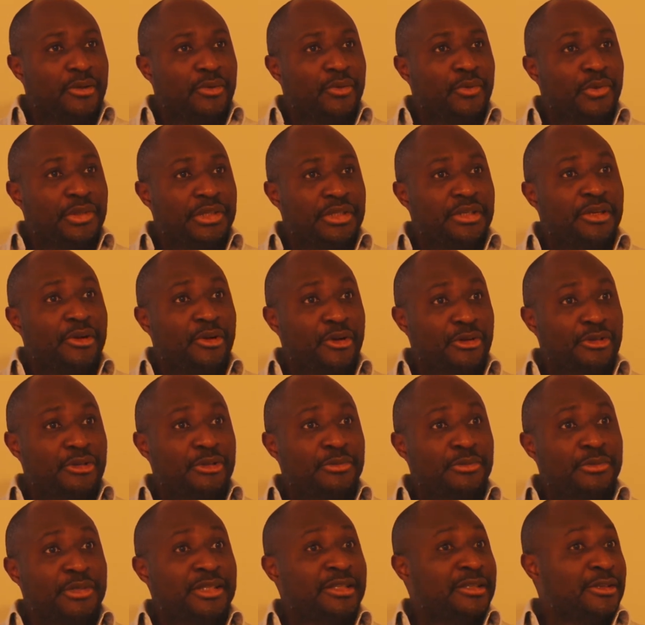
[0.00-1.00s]
which the
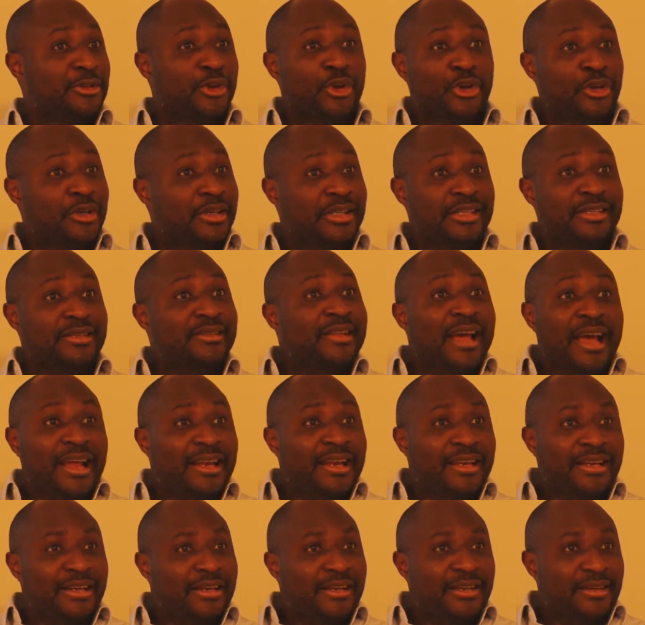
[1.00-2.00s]
customers did not
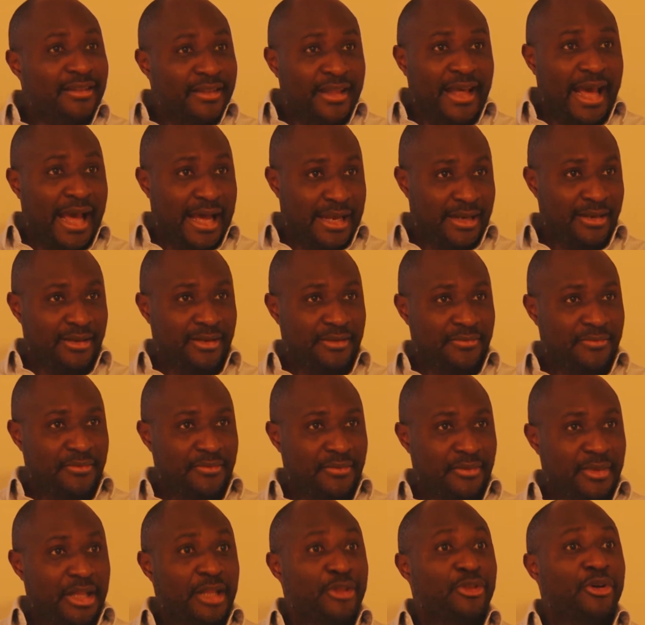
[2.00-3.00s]
understand they
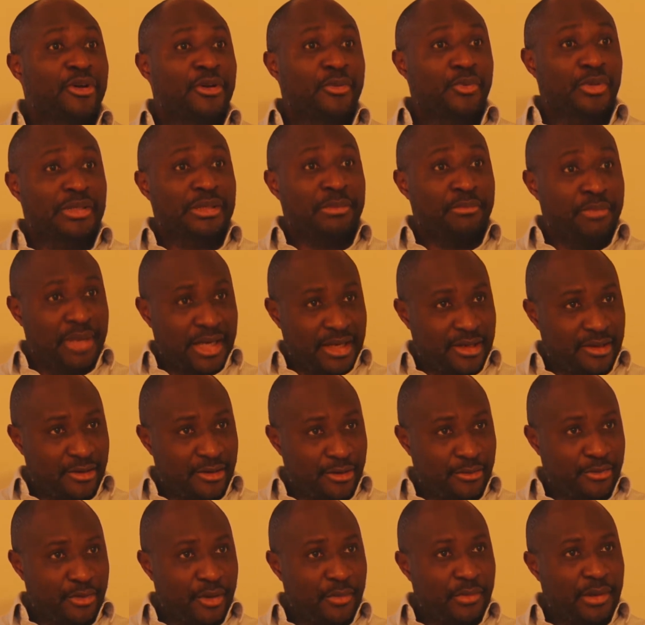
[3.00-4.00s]
thought it was a medical
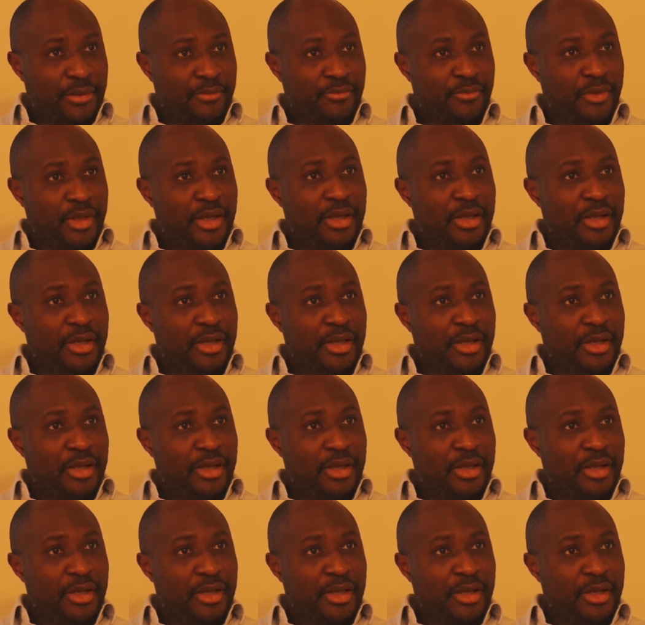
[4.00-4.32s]
problem.